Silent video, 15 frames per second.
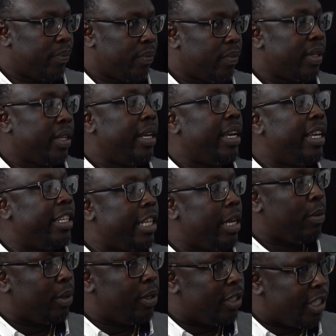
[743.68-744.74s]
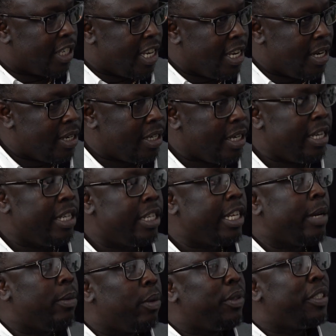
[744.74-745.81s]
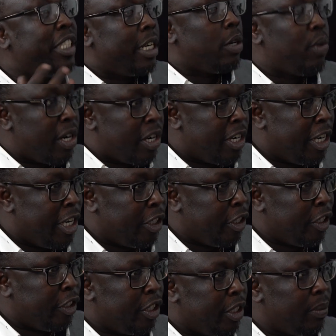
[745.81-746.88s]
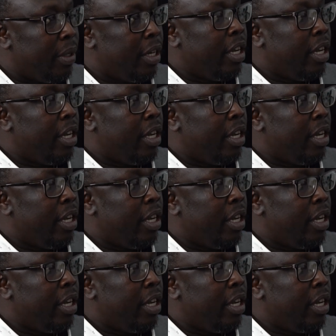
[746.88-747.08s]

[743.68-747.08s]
in terms of the security, in terms of genuine relationship,